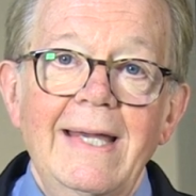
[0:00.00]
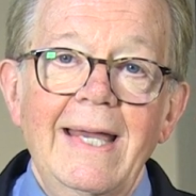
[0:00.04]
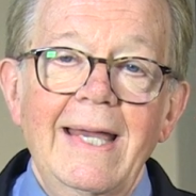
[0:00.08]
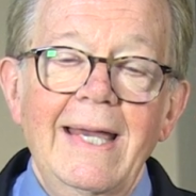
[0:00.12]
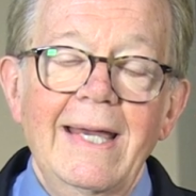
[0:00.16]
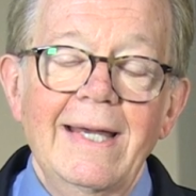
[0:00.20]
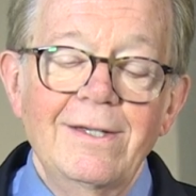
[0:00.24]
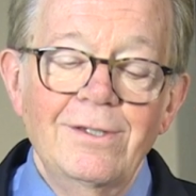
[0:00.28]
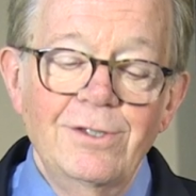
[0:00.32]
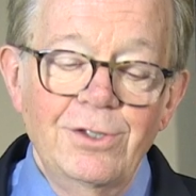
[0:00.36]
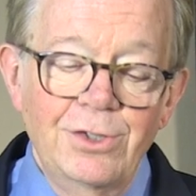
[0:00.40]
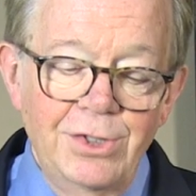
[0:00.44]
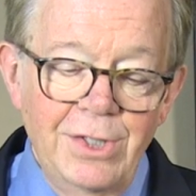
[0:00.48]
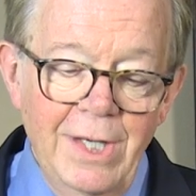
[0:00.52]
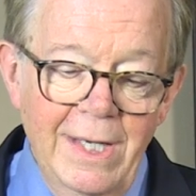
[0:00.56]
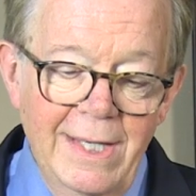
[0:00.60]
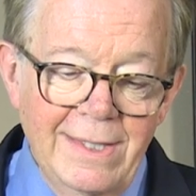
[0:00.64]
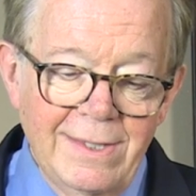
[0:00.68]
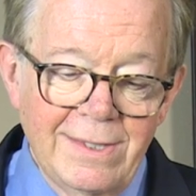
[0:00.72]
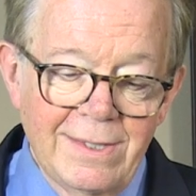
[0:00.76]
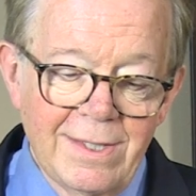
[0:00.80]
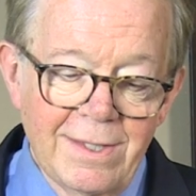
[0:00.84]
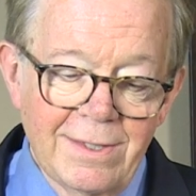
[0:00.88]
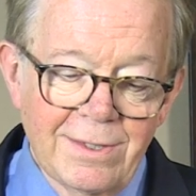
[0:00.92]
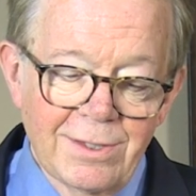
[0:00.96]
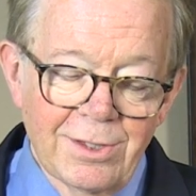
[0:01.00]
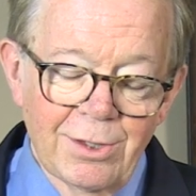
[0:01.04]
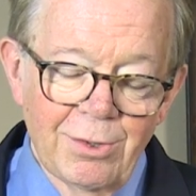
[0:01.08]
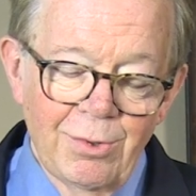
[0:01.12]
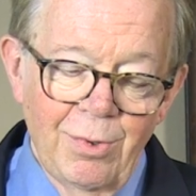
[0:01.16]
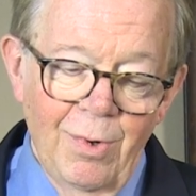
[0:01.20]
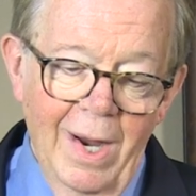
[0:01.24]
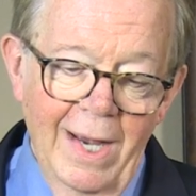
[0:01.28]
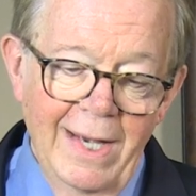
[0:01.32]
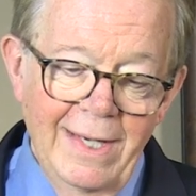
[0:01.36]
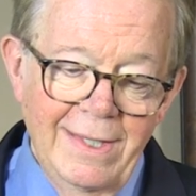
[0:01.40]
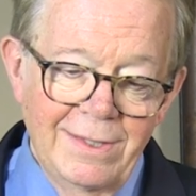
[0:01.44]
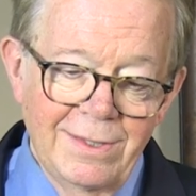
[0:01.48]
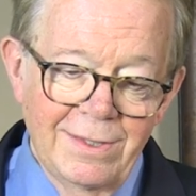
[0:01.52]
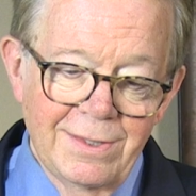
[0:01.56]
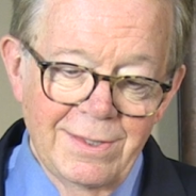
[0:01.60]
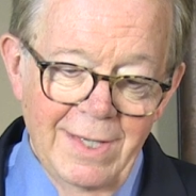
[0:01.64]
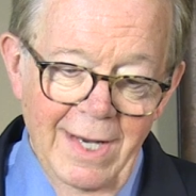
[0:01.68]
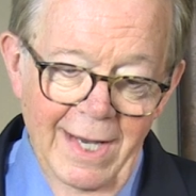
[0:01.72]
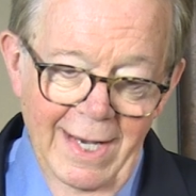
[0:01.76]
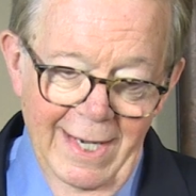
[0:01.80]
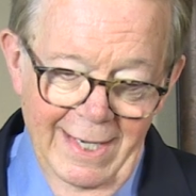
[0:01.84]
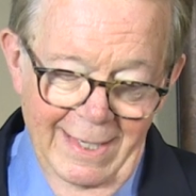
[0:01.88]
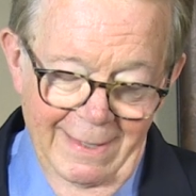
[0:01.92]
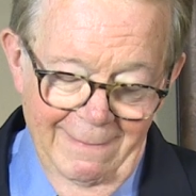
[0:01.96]
In Jesus Christ's
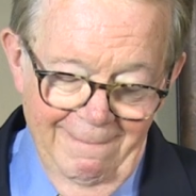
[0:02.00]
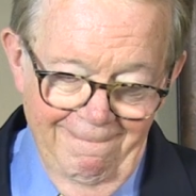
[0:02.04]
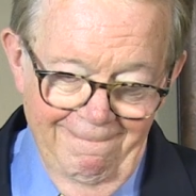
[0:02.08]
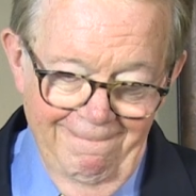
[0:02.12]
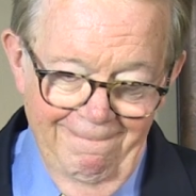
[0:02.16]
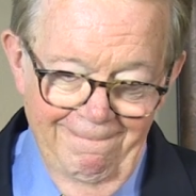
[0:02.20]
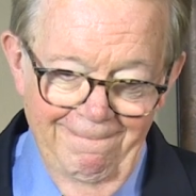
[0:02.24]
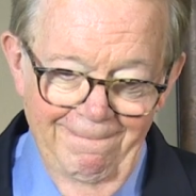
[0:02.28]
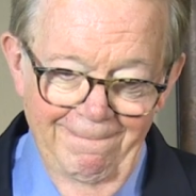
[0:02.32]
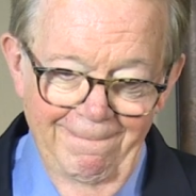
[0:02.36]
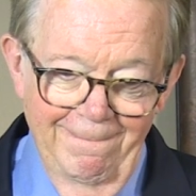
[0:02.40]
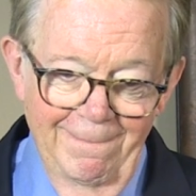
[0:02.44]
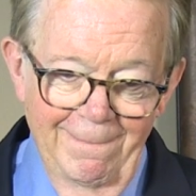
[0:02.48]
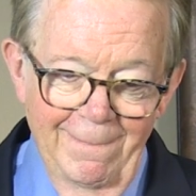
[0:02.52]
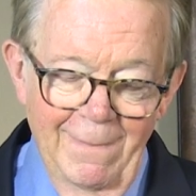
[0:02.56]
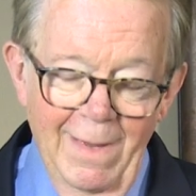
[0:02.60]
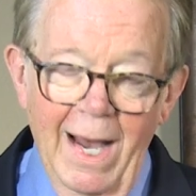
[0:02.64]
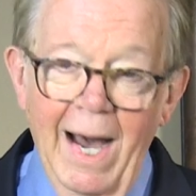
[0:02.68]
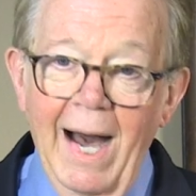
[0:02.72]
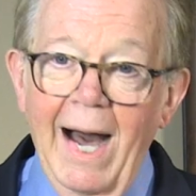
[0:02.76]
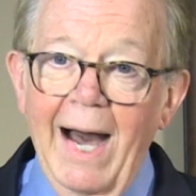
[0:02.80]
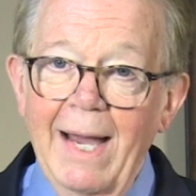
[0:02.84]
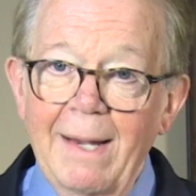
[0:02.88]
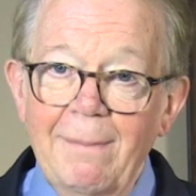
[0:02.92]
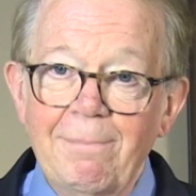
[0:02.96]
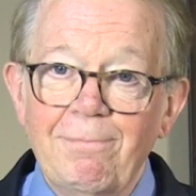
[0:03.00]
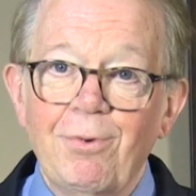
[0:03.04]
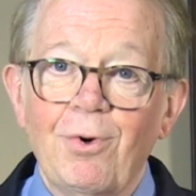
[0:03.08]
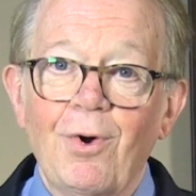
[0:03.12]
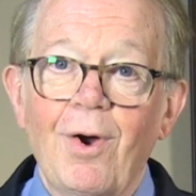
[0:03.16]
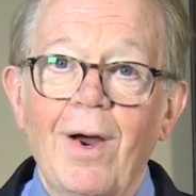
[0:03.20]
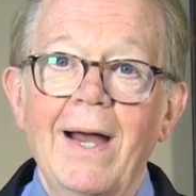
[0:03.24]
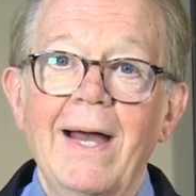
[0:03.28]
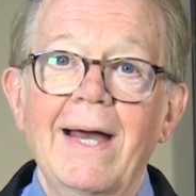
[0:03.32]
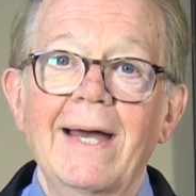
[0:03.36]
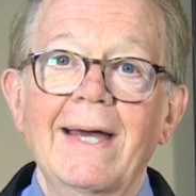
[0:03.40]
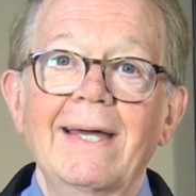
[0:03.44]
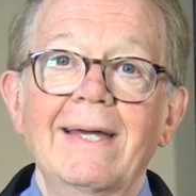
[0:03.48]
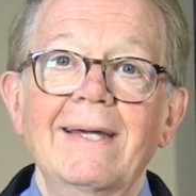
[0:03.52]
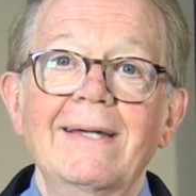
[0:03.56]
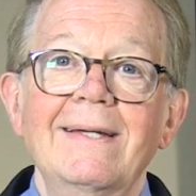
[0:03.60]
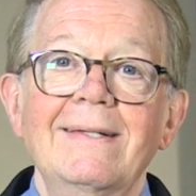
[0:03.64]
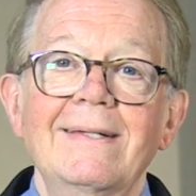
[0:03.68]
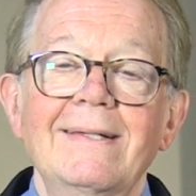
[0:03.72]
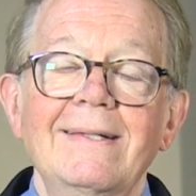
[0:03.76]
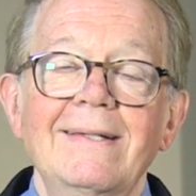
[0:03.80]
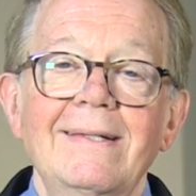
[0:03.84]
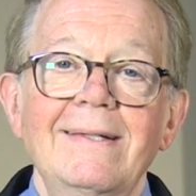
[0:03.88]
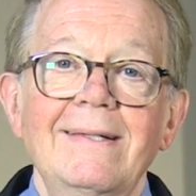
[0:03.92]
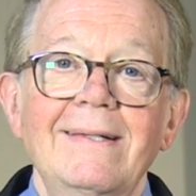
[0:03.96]
name, I pray.
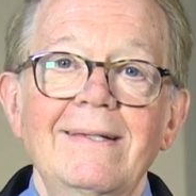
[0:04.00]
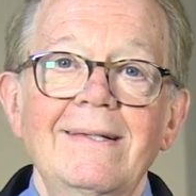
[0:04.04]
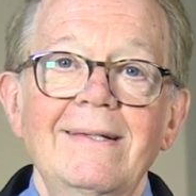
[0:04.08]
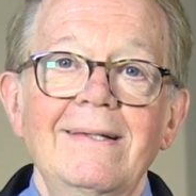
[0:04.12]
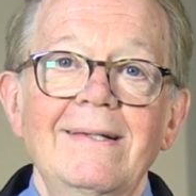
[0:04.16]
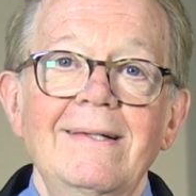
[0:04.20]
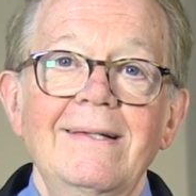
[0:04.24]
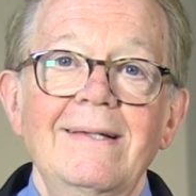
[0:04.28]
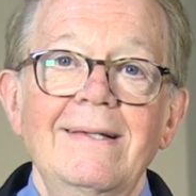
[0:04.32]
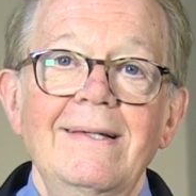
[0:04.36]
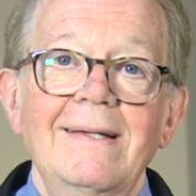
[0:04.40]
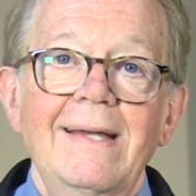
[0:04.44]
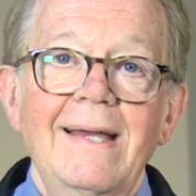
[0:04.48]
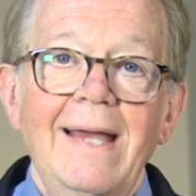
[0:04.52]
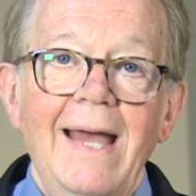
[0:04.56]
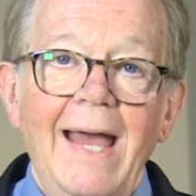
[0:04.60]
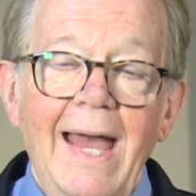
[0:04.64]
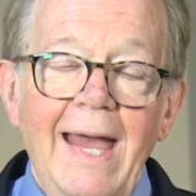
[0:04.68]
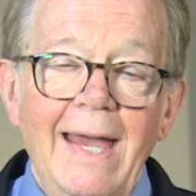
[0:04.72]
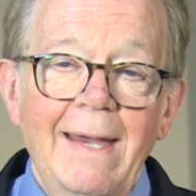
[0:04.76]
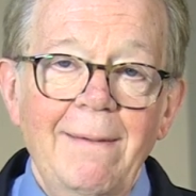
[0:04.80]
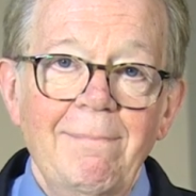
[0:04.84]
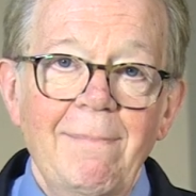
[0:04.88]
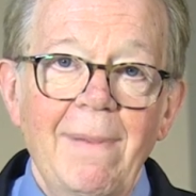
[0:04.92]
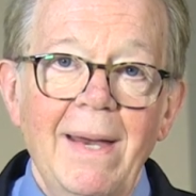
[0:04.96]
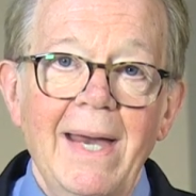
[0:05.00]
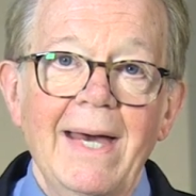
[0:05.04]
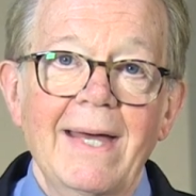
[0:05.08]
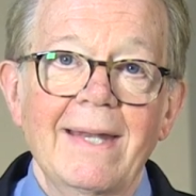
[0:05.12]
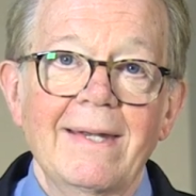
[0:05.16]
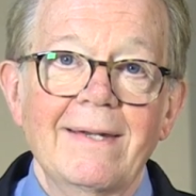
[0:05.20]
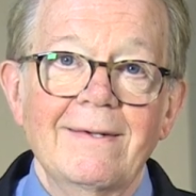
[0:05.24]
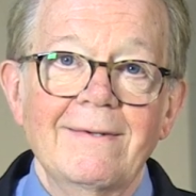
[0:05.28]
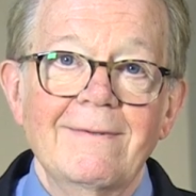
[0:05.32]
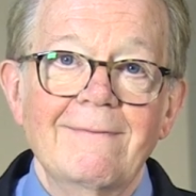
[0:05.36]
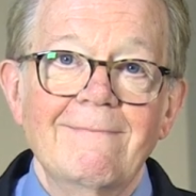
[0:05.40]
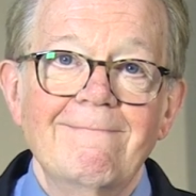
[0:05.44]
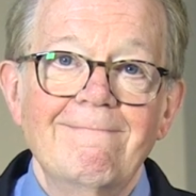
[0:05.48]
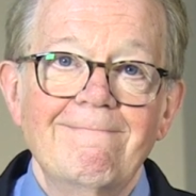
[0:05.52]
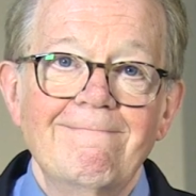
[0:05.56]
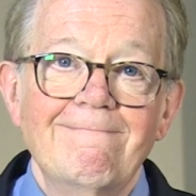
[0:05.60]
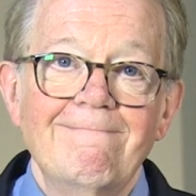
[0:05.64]
Amen.